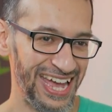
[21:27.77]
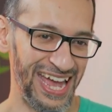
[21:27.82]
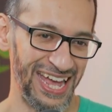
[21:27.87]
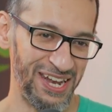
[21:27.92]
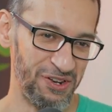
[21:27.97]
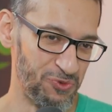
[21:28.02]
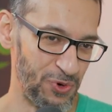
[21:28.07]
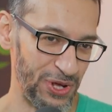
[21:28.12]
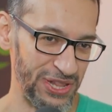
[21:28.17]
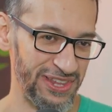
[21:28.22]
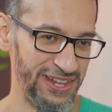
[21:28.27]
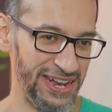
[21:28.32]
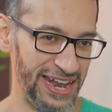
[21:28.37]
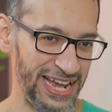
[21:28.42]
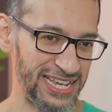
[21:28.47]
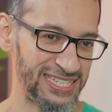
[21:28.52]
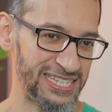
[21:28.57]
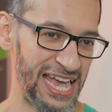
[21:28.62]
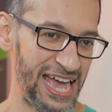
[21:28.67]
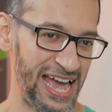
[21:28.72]
And when the
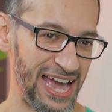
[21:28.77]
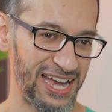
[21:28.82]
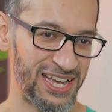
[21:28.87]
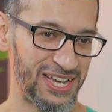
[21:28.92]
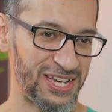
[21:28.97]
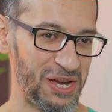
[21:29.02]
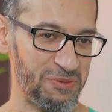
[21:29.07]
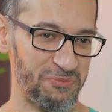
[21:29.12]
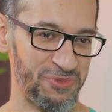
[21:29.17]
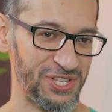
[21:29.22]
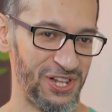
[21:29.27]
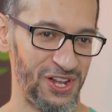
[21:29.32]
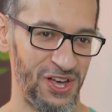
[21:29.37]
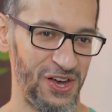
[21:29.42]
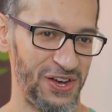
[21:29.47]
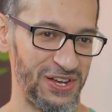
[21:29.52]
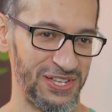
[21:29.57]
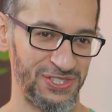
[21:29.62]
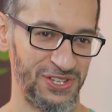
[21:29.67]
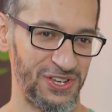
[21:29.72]
next hack comes
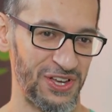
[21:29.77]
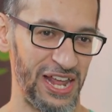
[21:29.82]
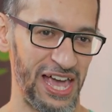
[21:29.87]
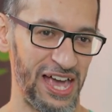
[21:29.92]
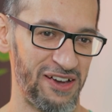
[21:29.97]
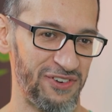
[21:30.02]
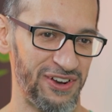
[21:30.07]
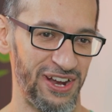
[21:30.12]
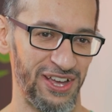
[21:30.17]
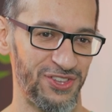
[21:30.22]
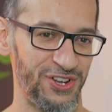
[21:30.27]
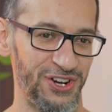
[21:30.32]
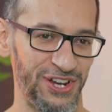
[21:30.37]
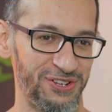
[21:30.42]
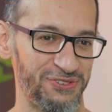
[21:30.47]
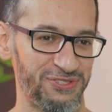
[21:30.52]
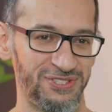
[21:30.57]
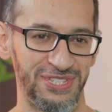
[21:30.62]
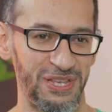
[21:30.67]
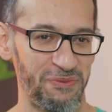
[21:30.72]
along, it's going to have another
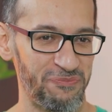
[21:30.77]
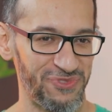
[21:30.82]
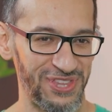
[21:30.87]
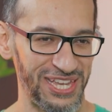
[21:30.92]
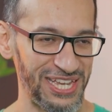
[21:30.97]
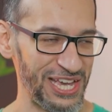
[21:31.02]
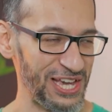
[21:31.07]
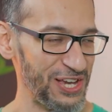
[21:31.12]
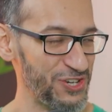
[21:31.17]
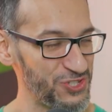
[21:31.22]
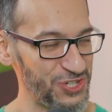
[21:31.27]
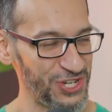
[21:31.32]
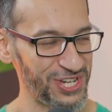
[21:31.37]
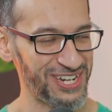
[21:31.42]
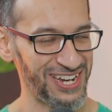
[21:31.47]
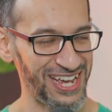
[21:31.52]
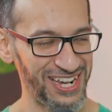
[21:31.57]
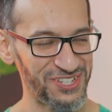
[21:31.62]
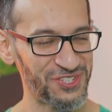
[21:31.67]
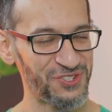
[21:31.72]
something
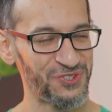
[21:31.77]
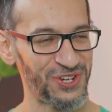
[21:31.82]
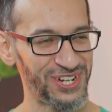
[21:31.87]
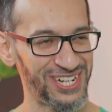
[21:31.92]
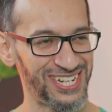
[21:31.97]
ishing next to